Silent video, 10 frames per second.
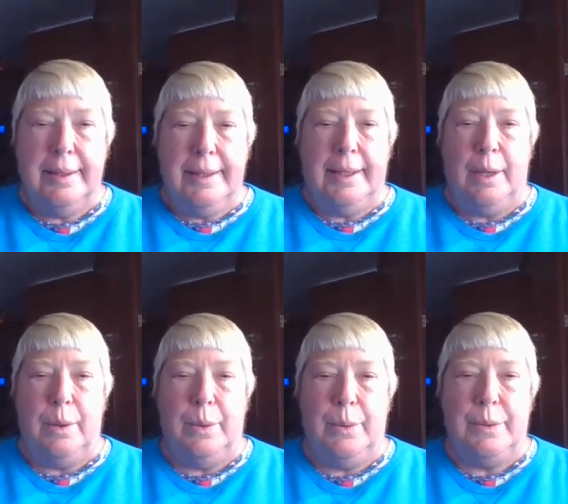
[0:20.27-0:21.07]

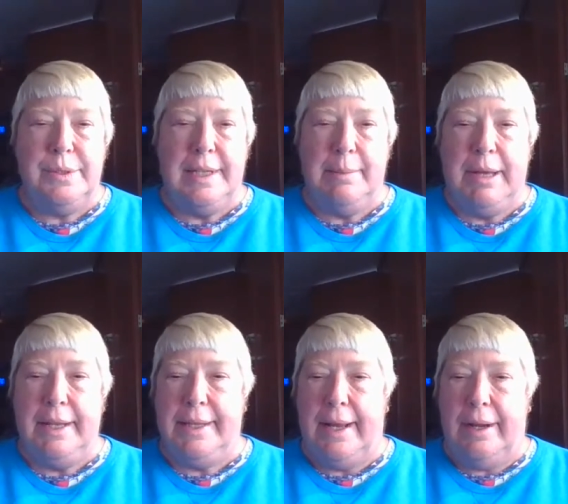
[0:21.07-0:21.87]
Hello, is
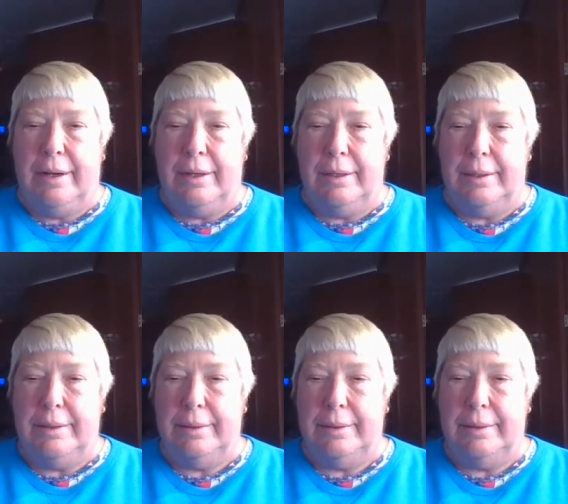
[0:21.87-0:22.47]
anybody there?